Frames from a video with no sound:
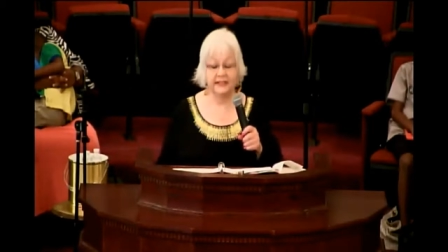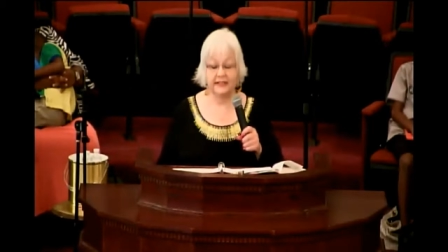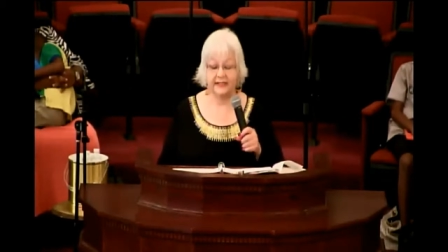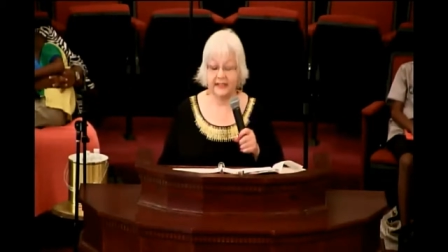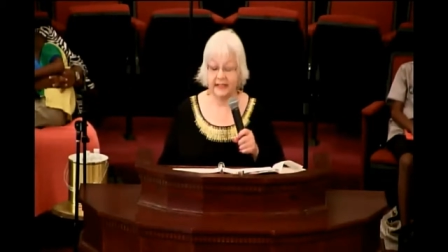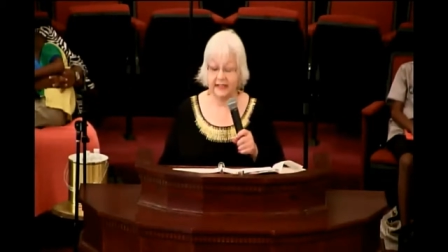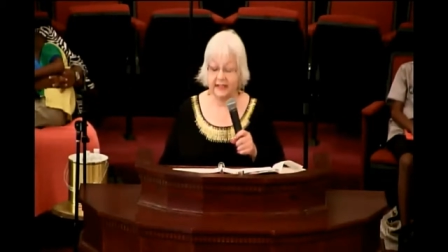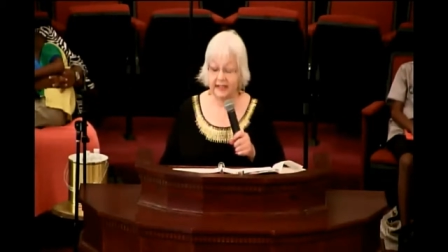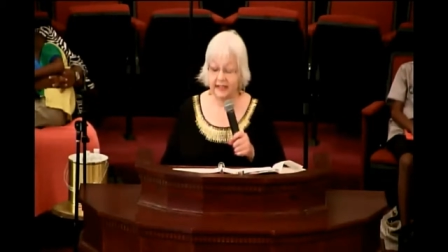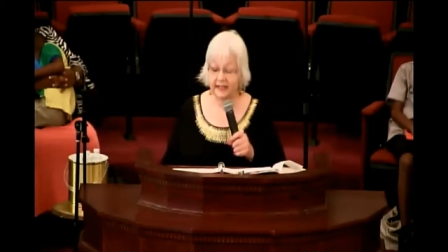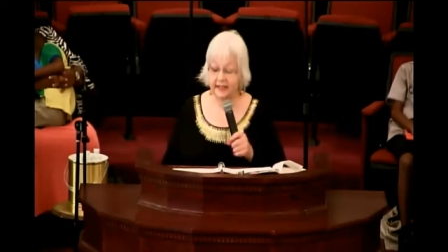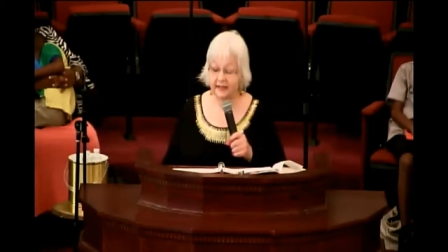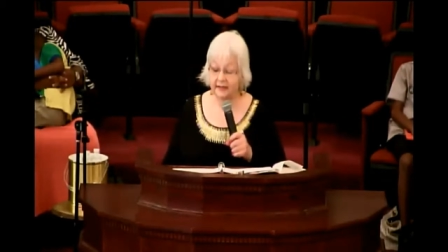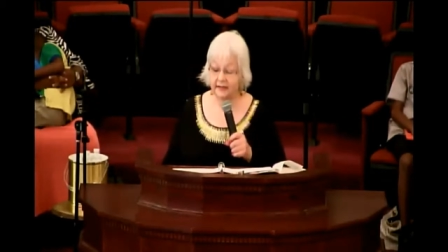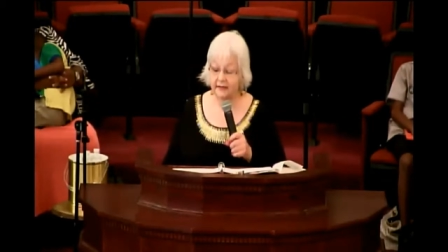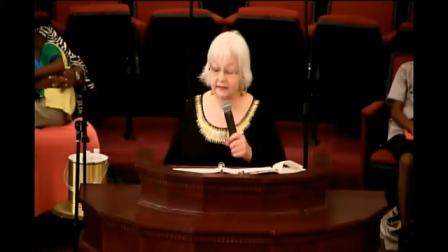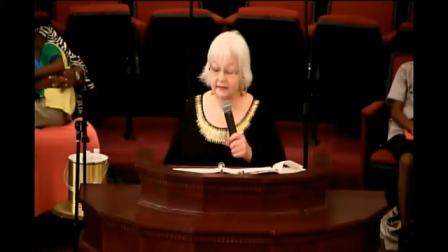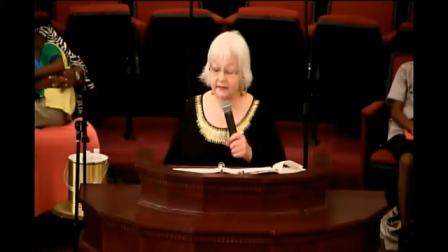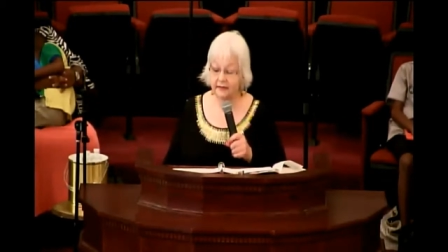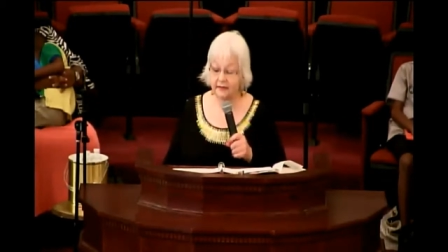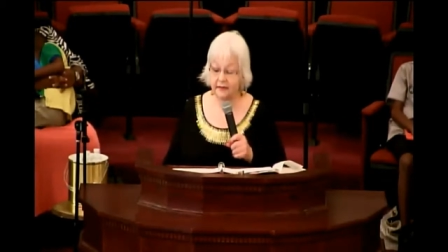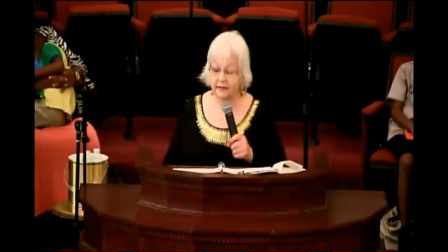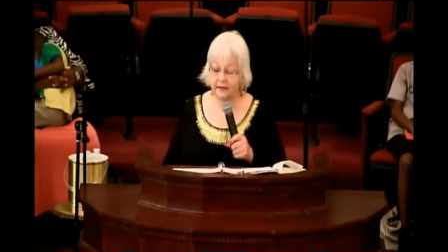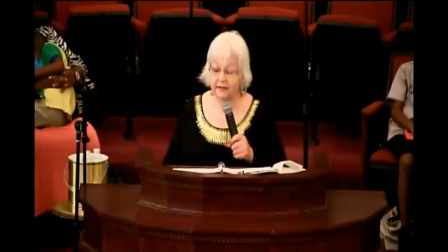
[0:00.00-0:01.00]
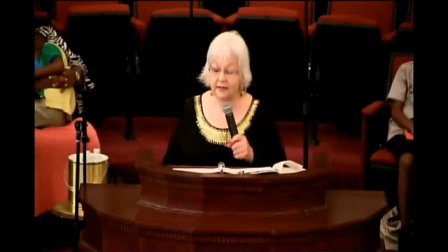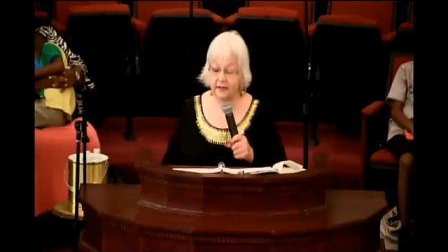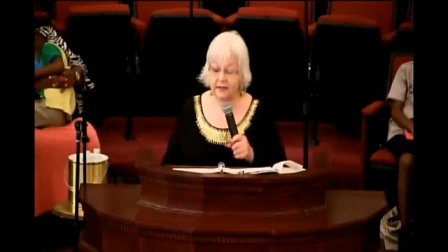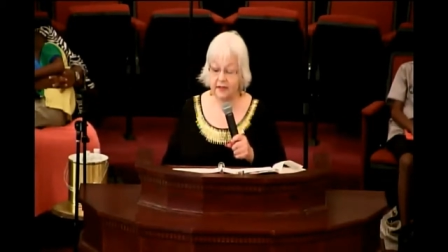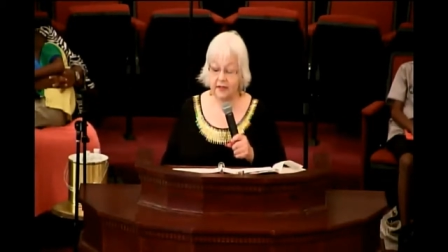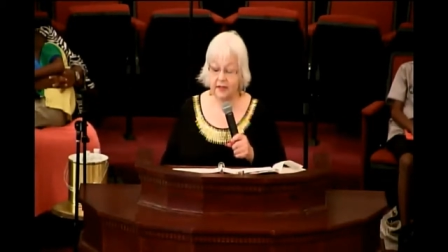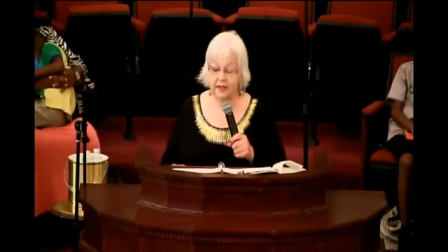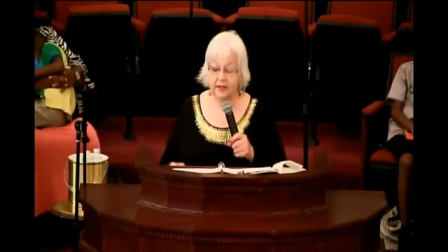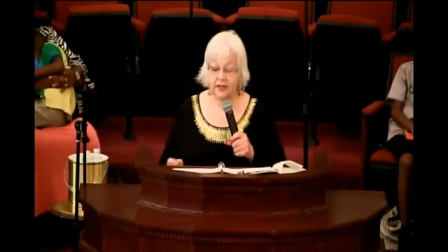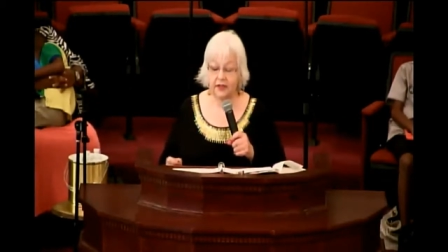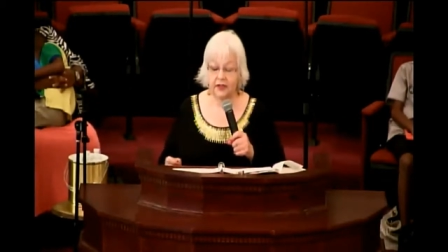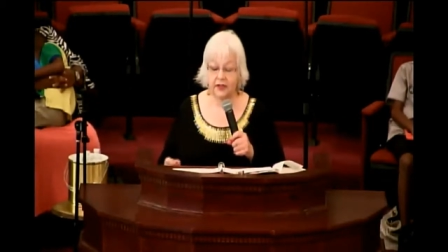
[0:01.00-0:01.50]
dead,
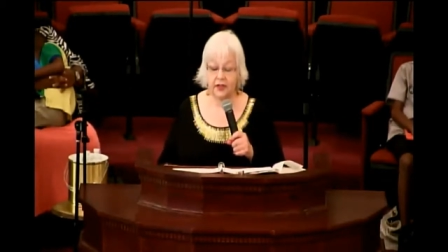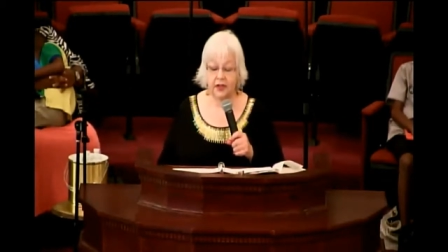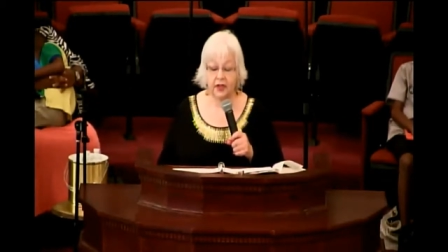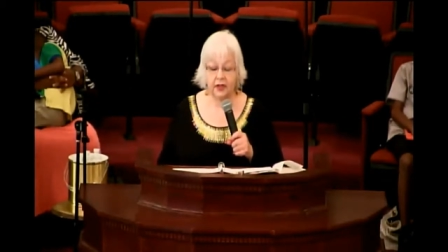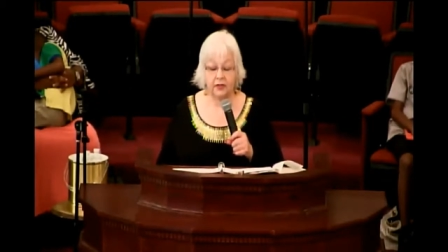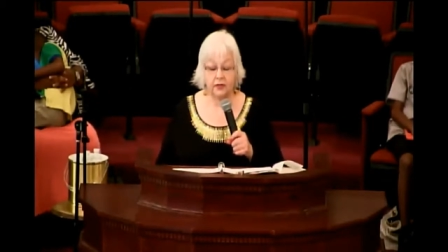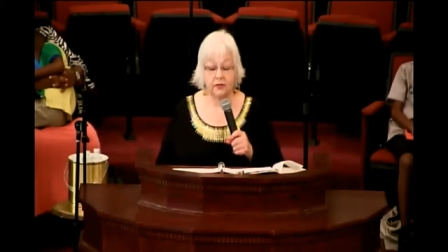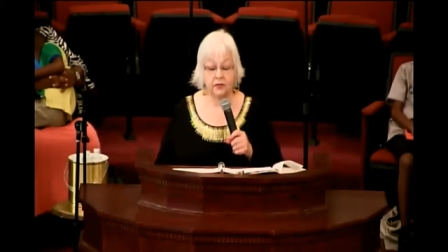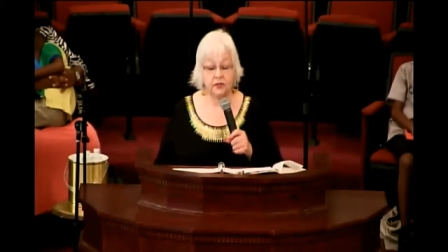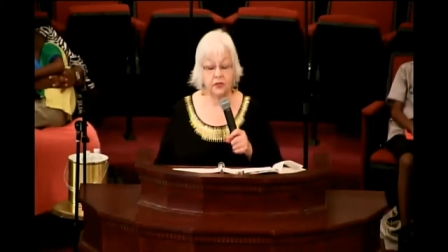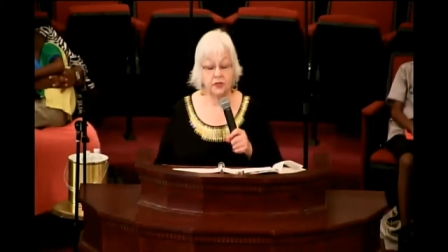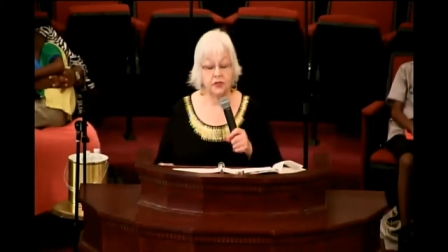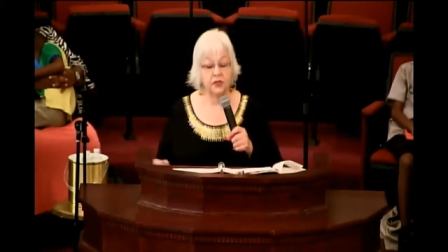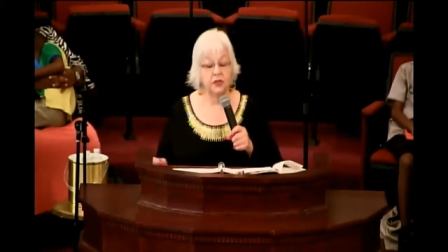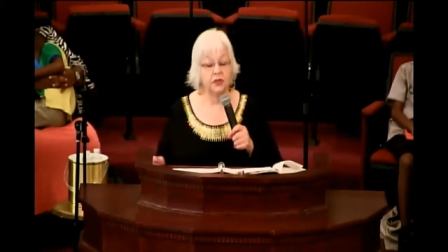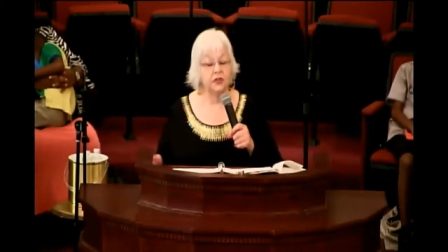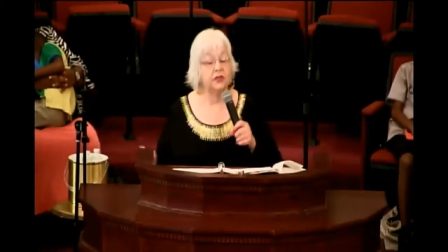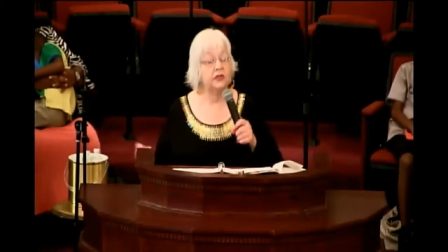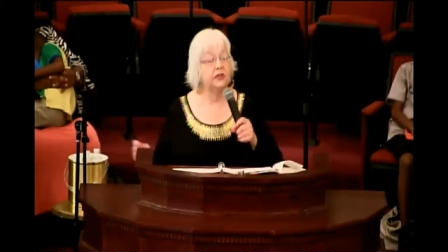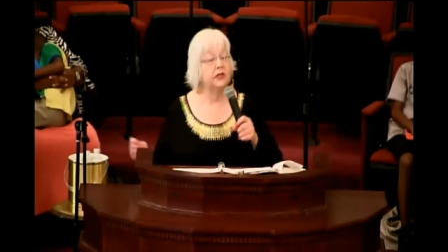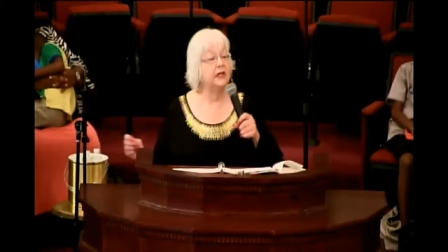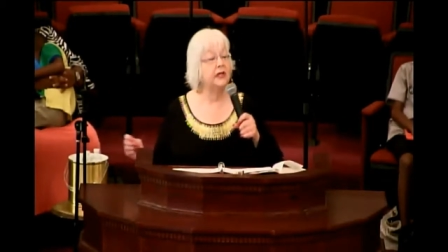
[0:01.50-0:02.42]
those who